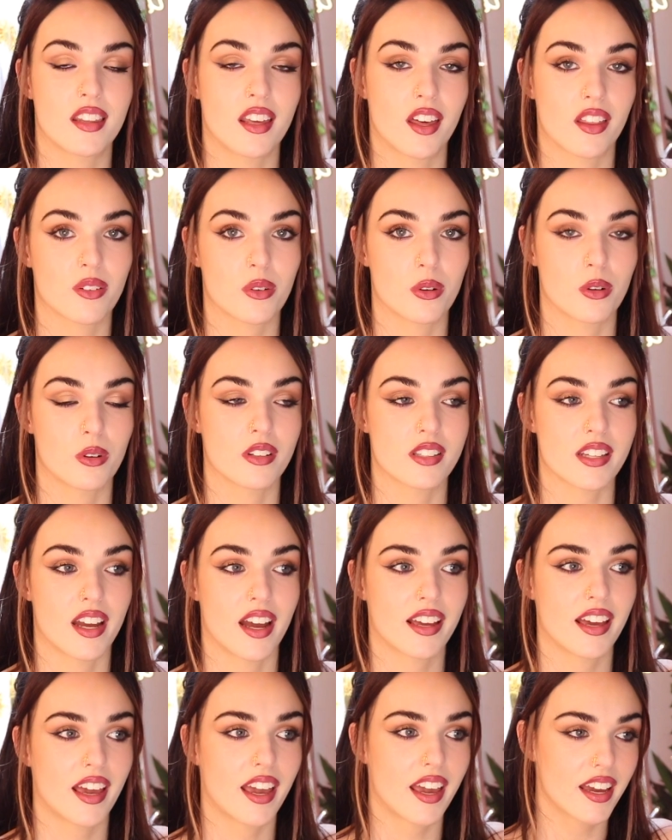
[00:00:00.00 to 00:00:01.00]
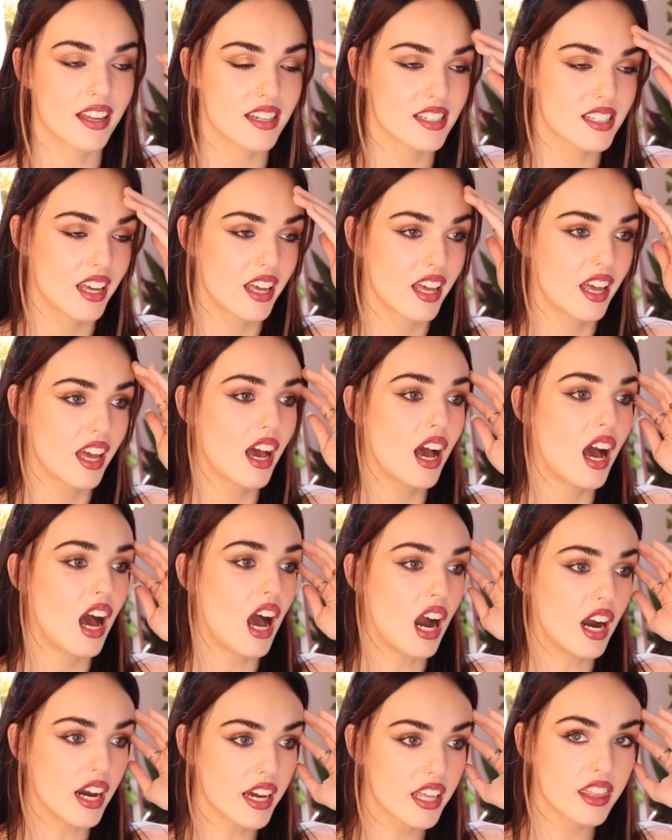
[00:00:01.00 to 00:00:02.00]
to the other oracle deck. And
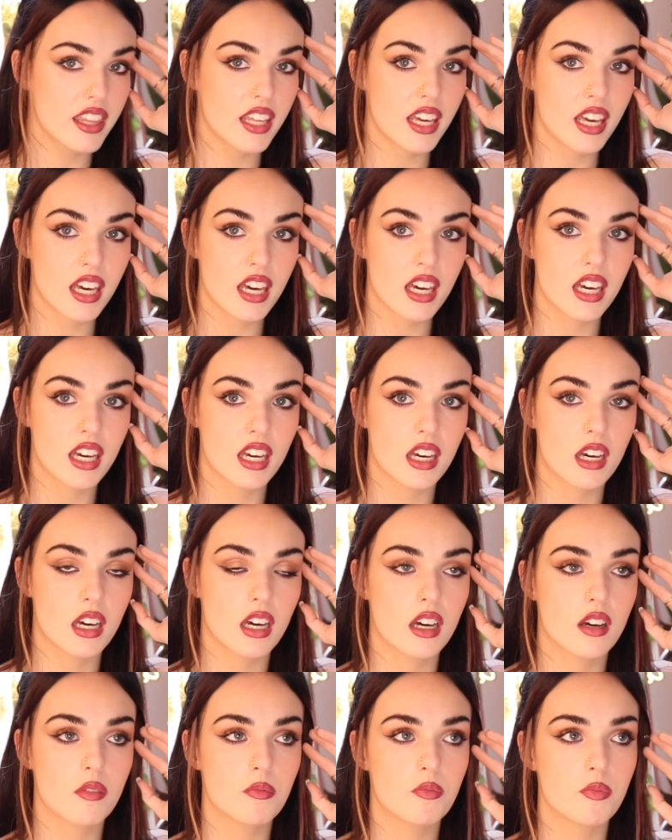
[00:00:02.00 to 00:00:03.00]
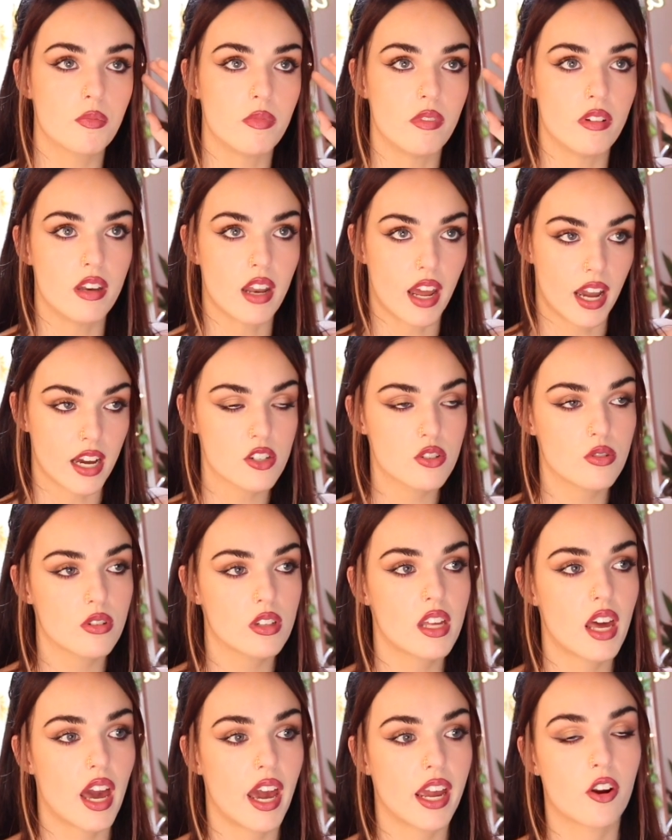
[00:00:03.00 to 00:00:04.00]
I think
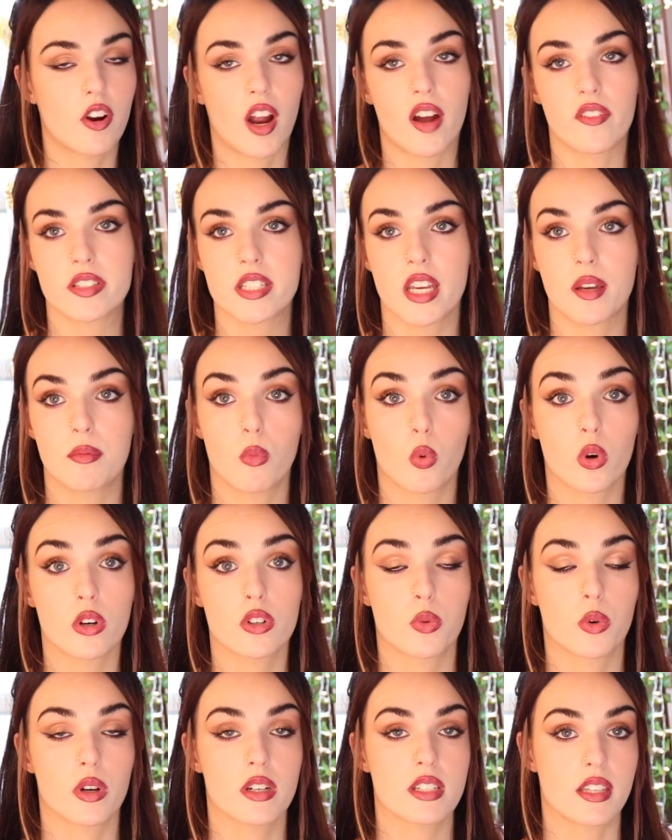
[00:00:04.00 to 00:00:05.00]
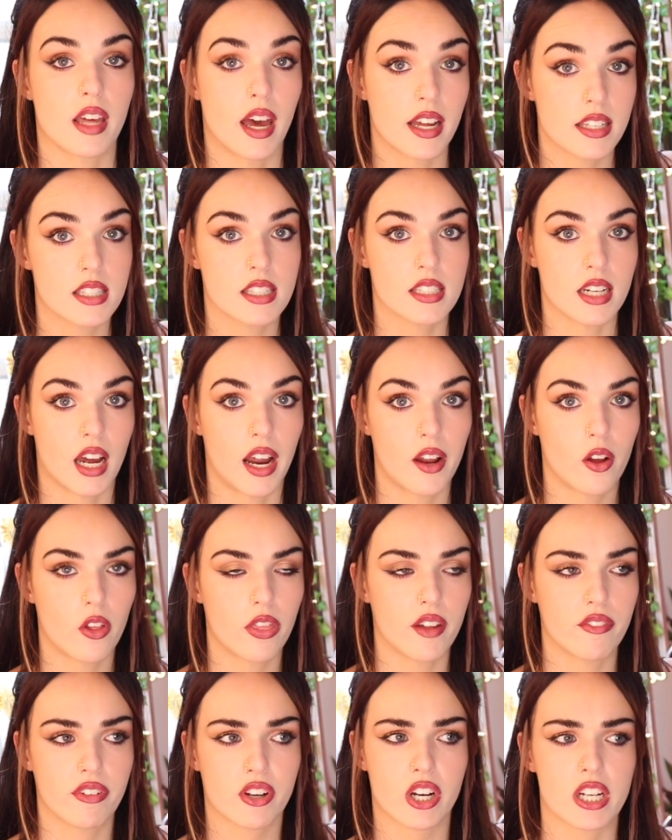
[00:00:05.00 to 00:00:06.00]
naturally I gravitate more towards that
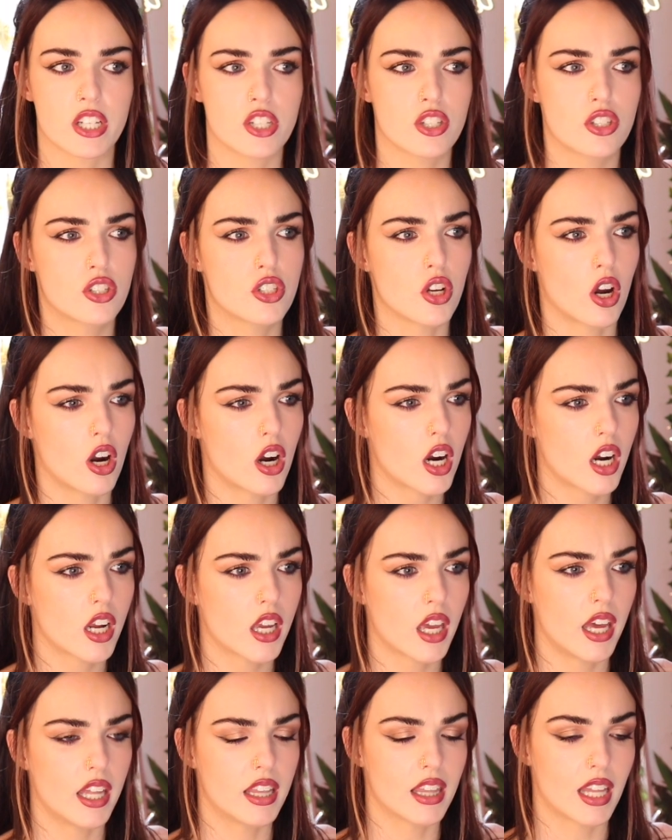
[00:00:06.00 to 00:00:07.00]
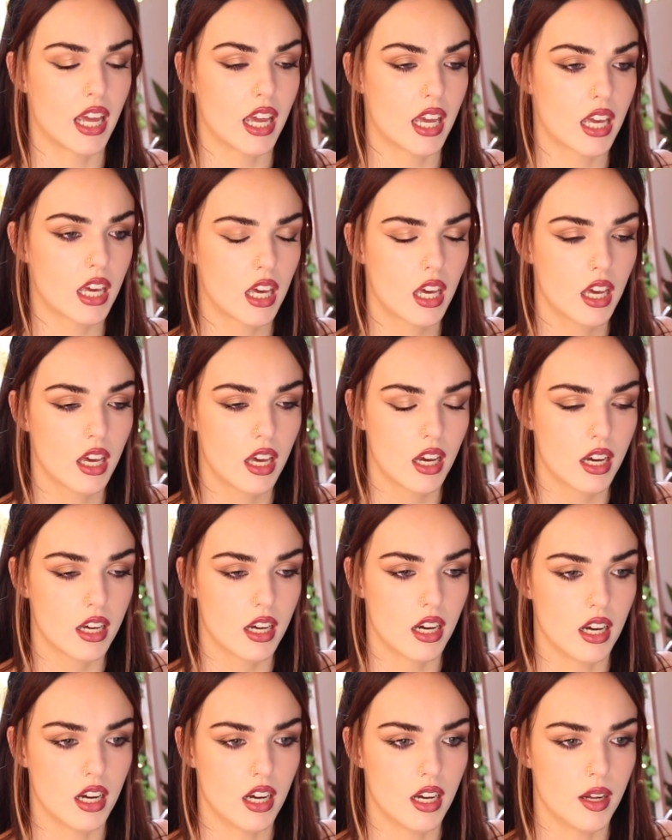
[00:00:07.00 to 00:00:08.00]
style, that very dark and like,
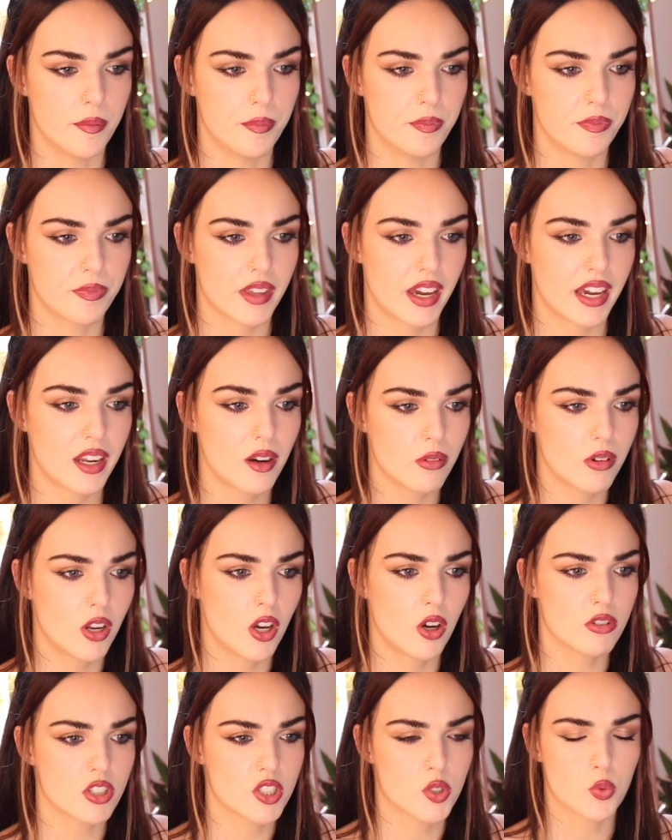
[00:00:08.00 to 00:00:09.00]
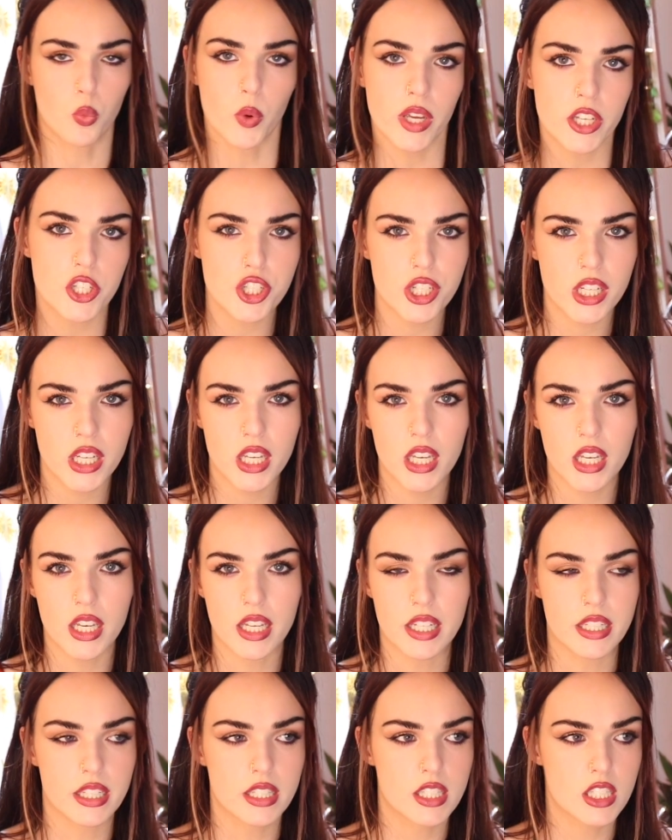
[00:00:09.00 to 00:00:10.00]
I don't know, just
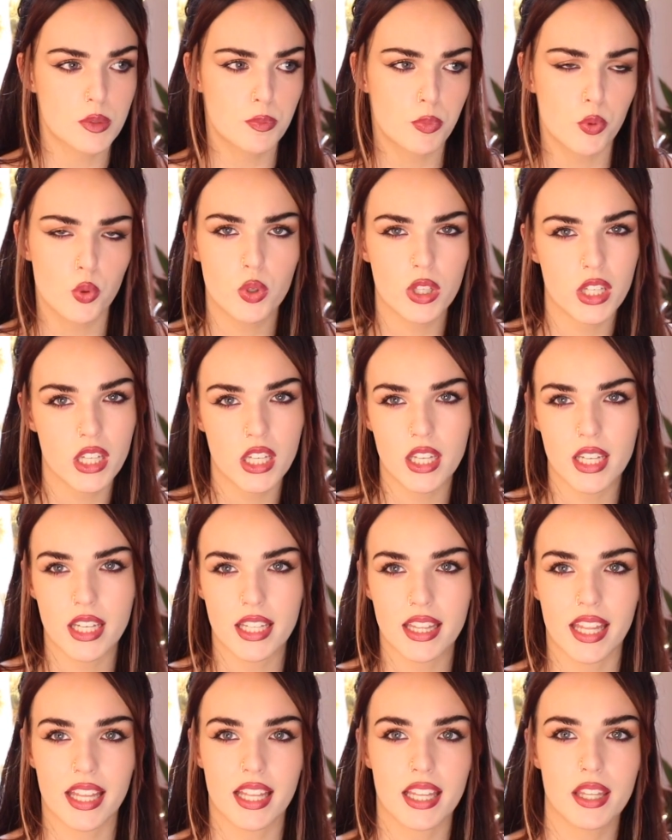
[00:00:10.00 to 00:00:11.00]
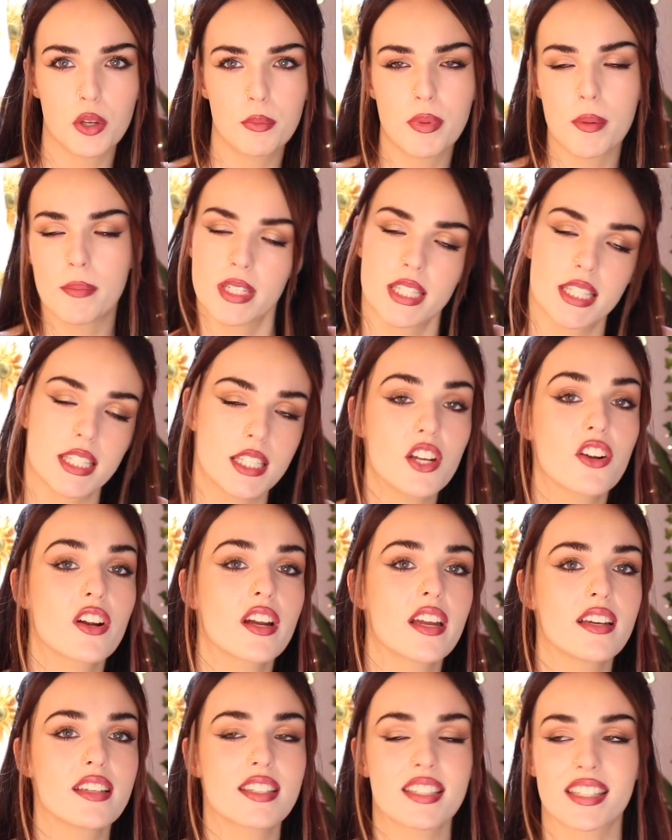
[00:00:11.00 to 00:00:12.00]
witchy and spooky and like a little bit
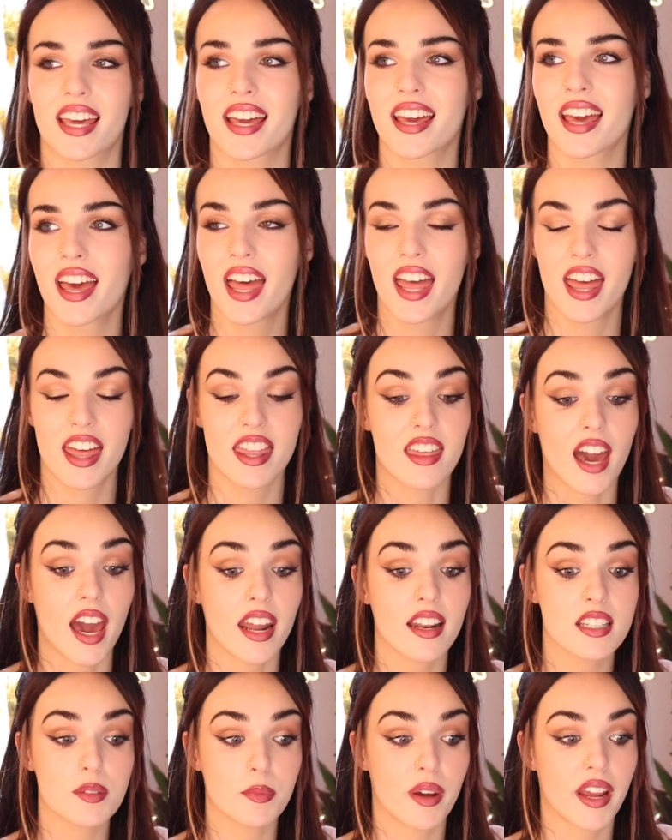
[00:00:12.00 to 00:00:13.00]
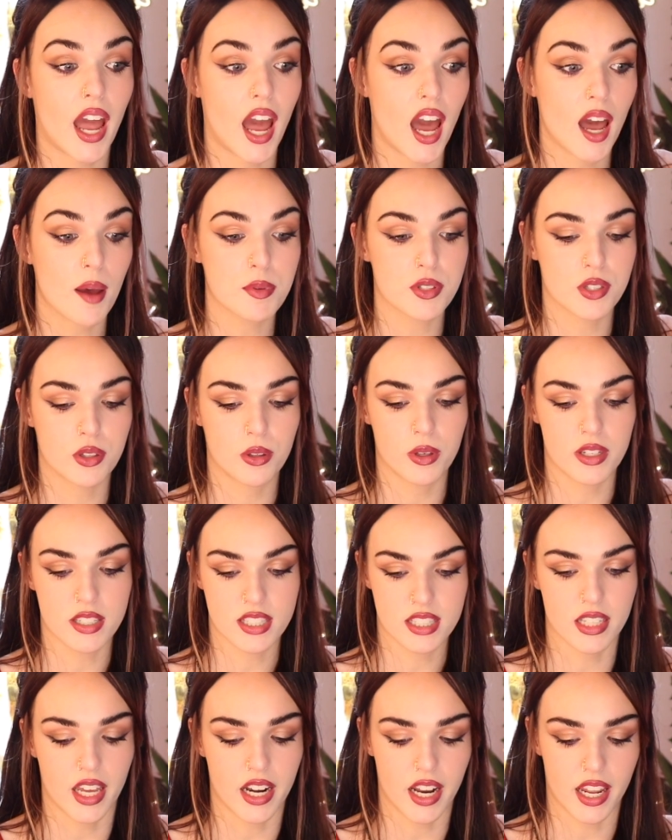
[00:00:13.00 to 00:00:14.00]
mysterious. Like, that is my absolute
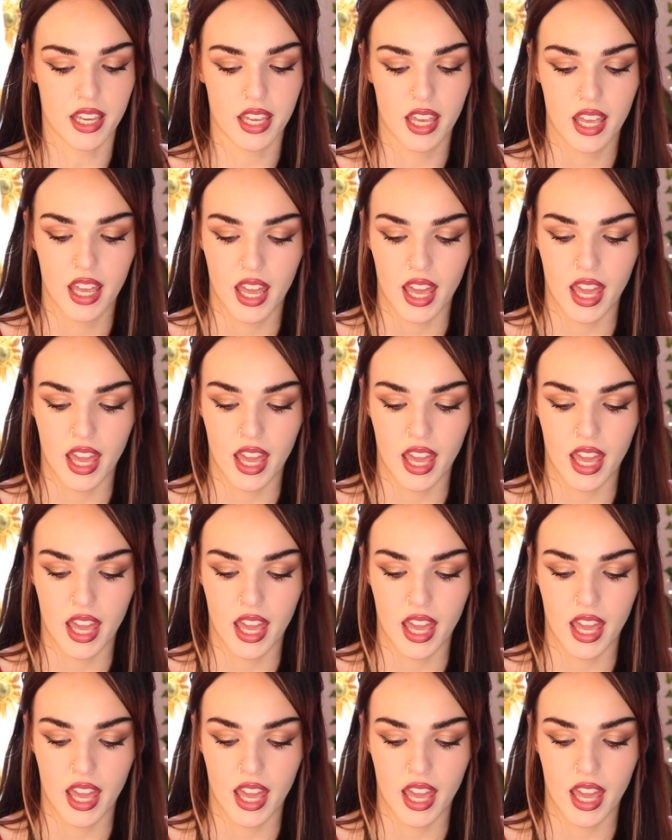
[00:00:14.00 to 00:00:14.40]
aesthetic.